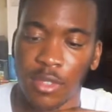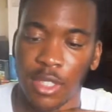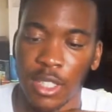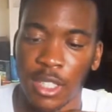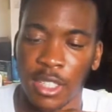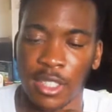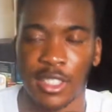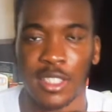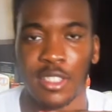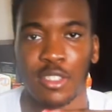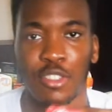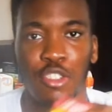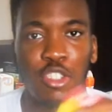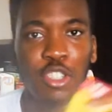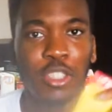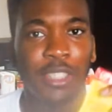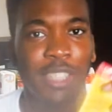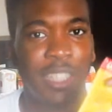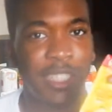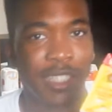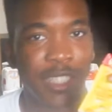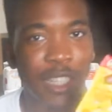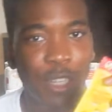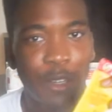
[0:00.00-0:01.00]
It's not
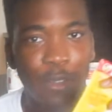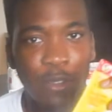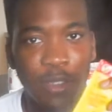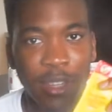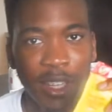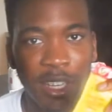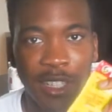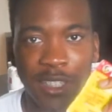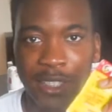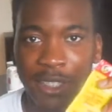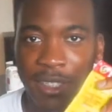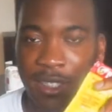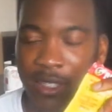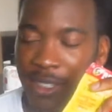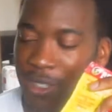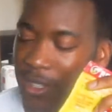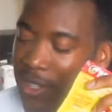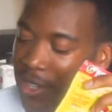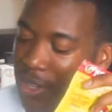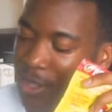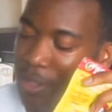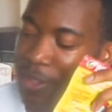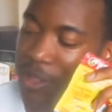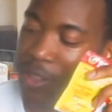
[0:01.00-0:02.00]
as healthy as
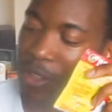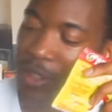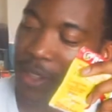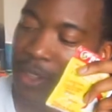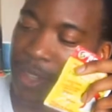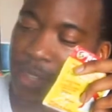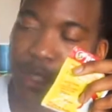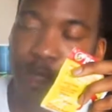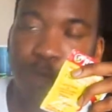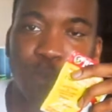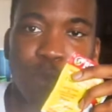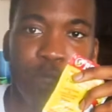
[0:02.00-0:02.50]
this